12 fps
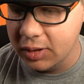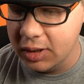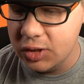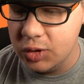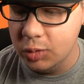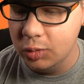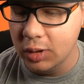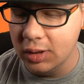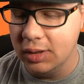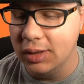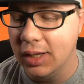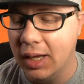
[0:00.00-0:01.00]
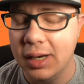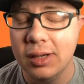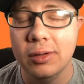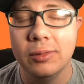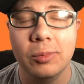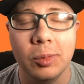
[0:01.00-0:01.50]
get you a lot
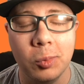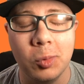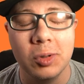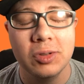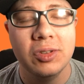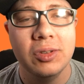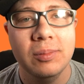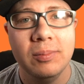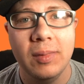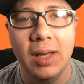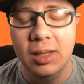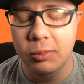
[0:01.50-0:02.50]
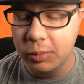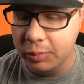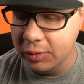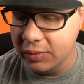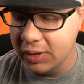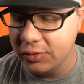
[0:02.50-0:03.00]
of rewards. And then we'll
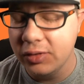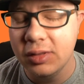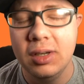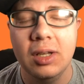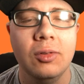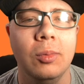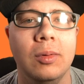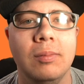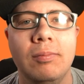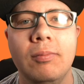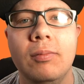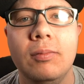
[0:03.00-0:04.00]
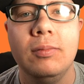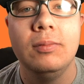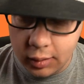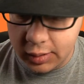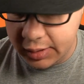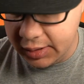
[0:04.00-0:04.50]
move on to the next one.
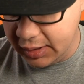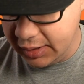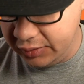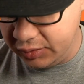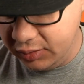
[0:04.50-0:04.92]
All right, guys.